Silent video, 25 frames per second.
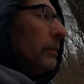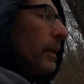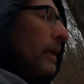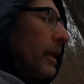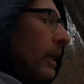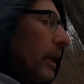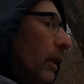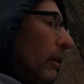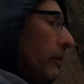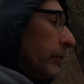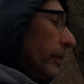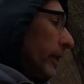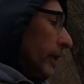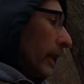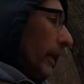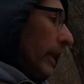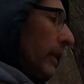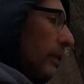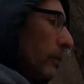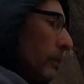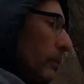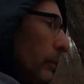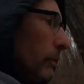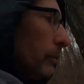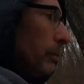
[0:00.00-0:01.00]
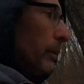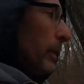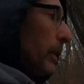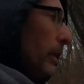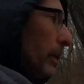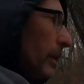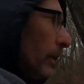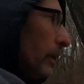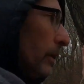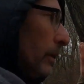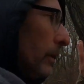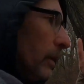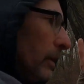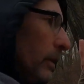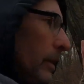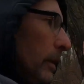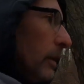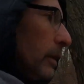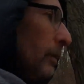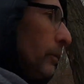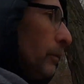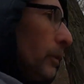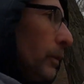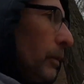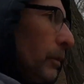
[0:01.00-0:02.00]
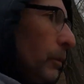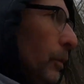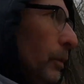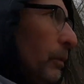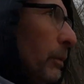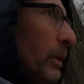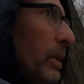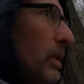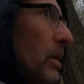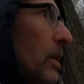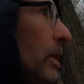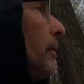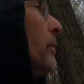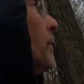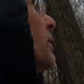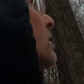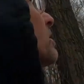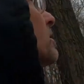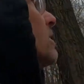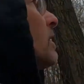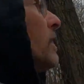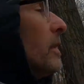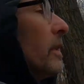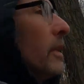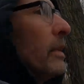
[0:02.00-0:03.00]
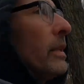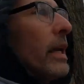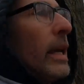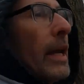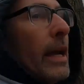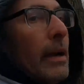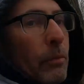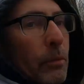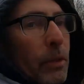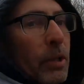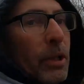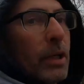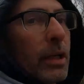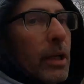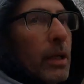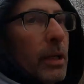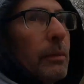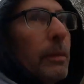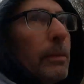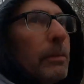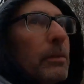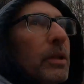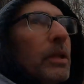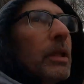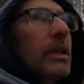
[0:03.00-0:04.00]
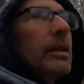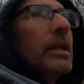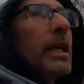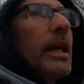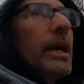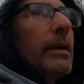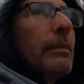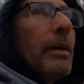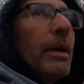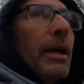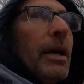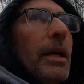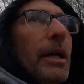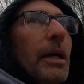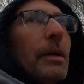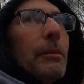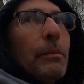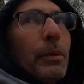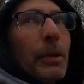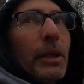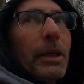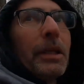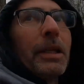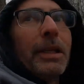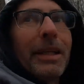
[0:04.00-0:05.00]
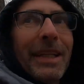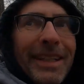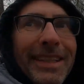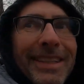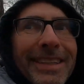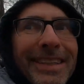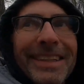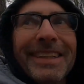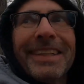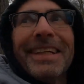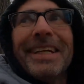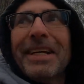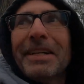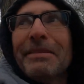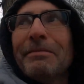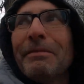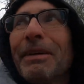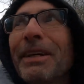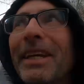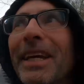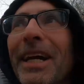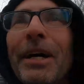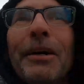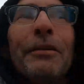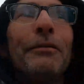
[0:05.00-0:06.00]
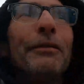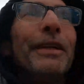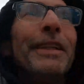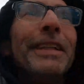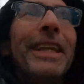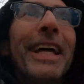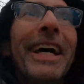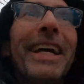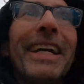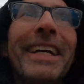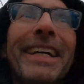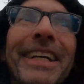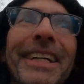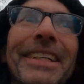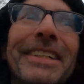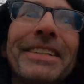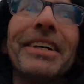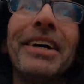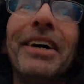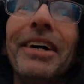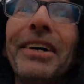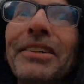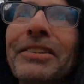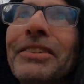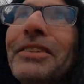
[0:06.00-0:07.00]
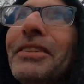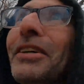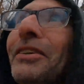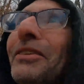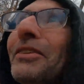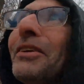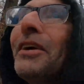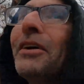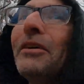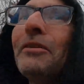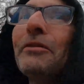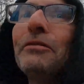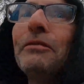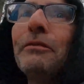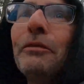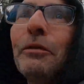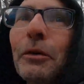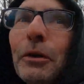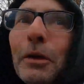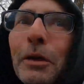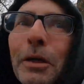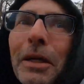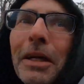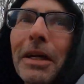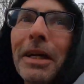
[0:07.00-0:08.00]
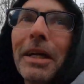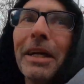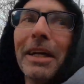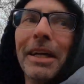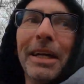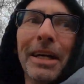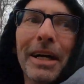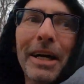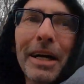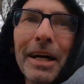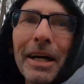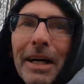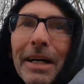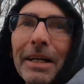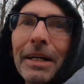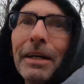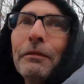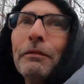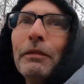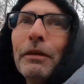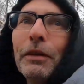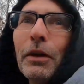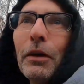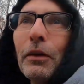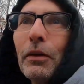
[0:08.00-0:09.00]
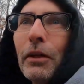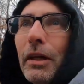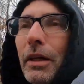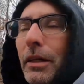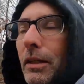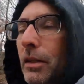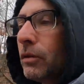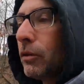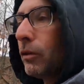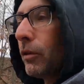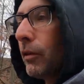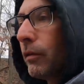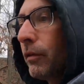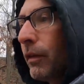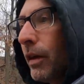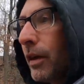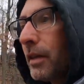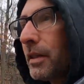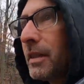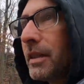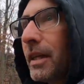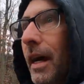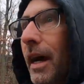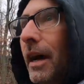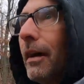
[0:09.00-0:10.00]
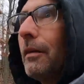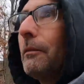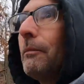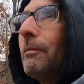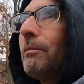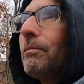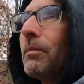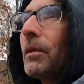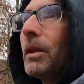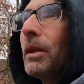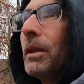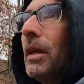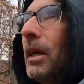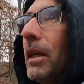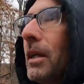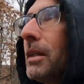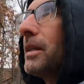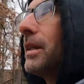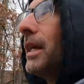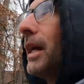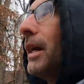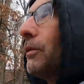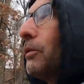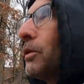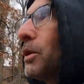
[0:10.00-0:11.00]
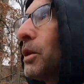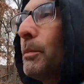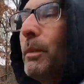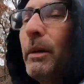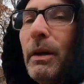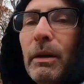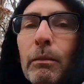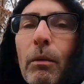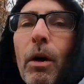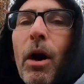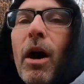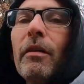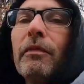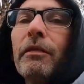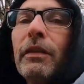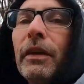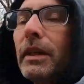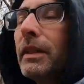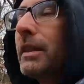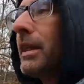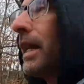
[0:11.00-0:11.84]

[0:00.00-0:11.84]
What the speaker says: McKelvey Lake would be something to see, the dam, when you come up to the dam. But McKelvey Lake is also known for, if you know the history of Youngstown, Youngstown was a big mafia